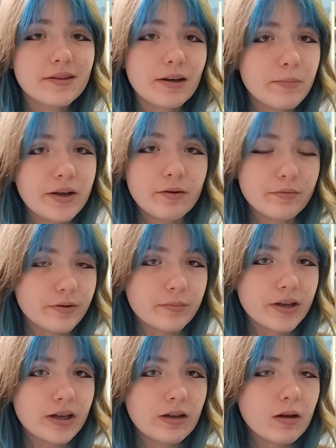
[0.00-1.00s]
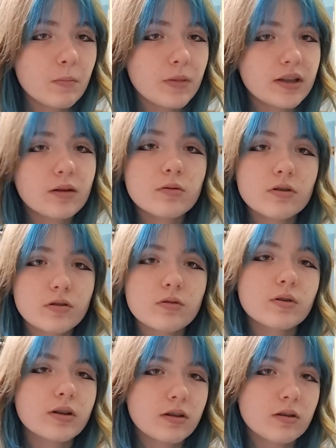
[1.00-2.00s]
not Amigurumi, but I wanted
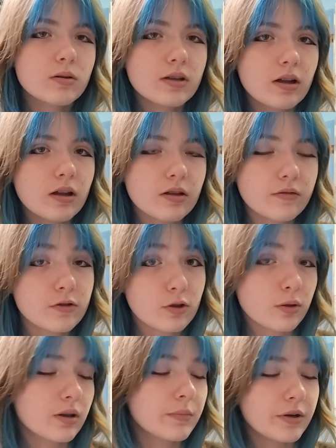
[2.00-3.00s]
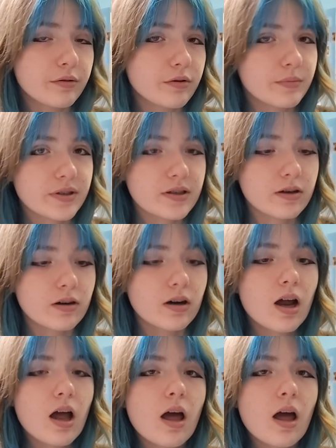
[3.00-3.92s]
to include a lot of not Amigurumis here